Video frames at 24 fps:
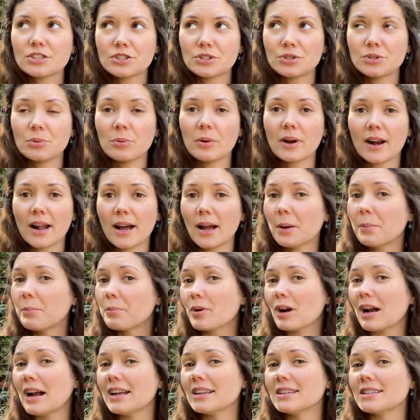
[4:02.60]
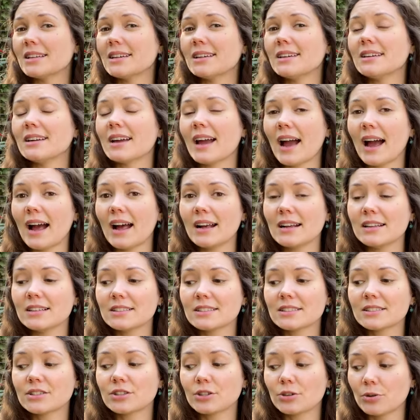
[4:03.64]
to what I'm branding
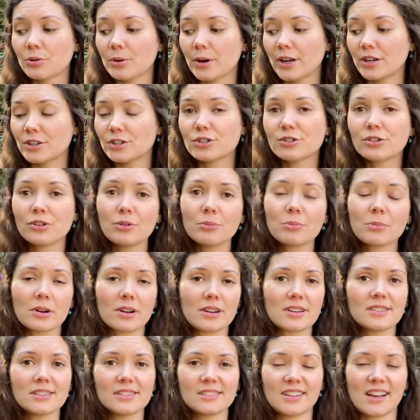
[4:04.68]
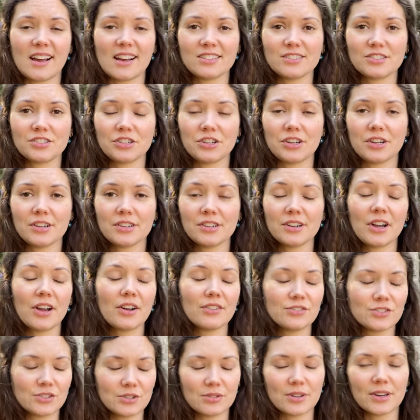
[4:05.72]
as the great turmeric disaster
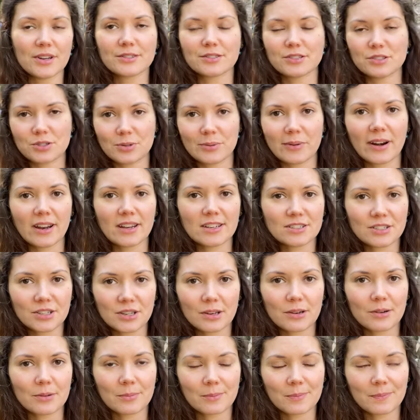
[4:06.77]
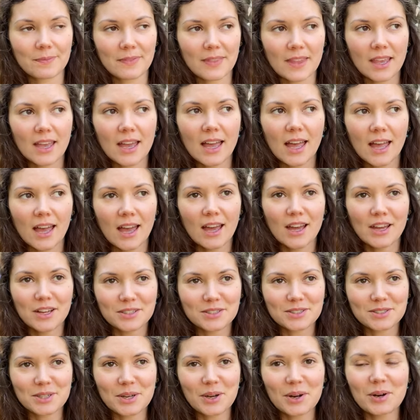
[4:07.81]
of 2022.
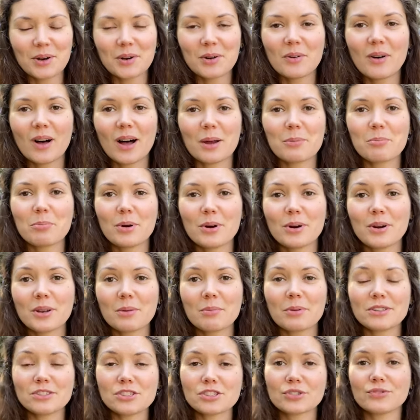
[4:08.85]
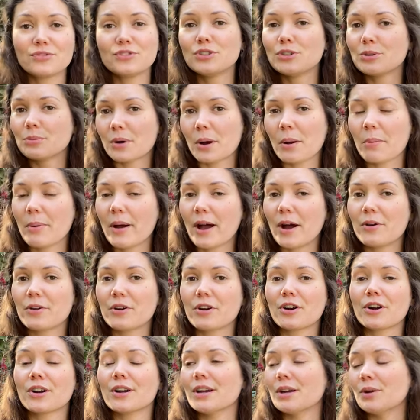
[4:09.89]
So I put a bunch of turmeric
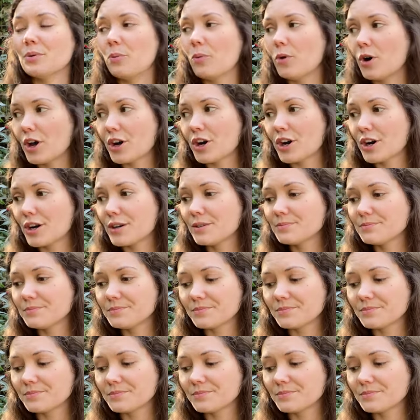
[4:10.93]
powder in water,